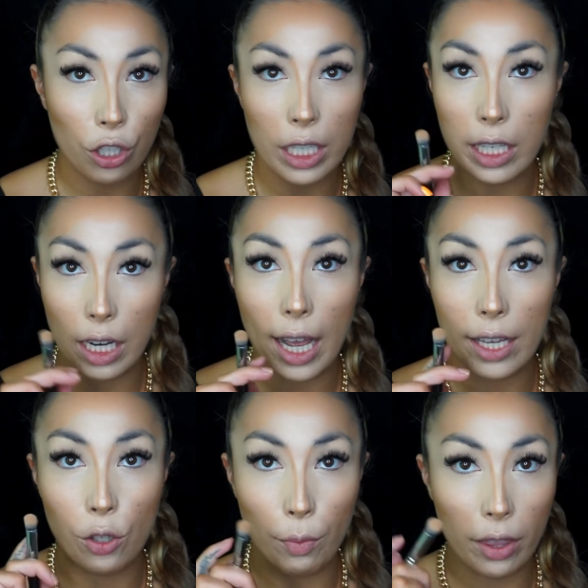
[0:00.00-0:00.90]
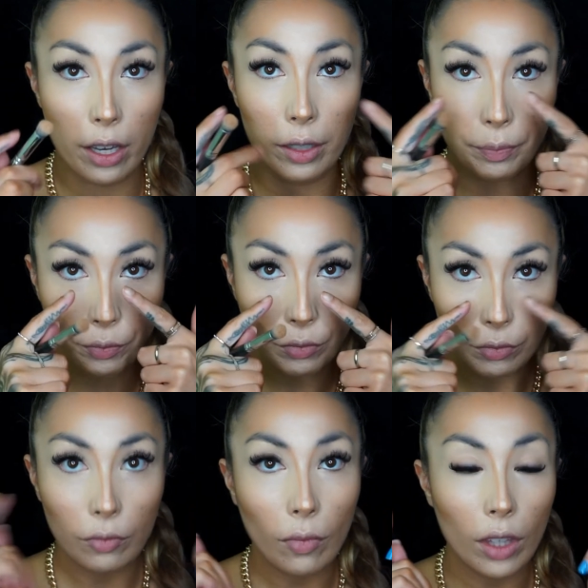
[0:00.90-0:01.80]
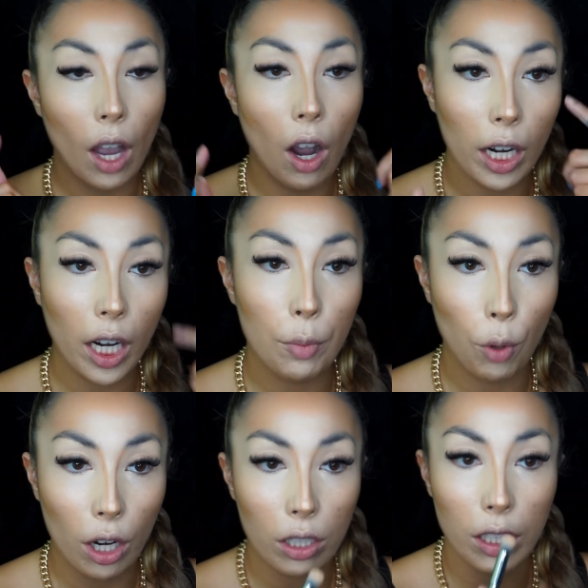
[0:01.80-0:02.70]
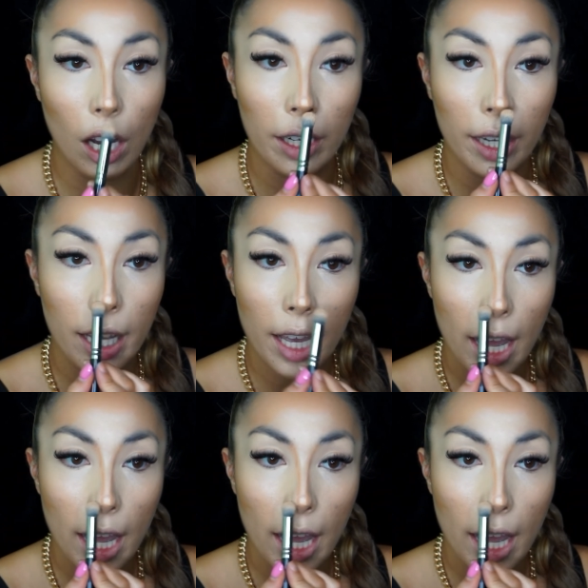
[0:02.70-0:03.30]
It still has some of the highlight product on it.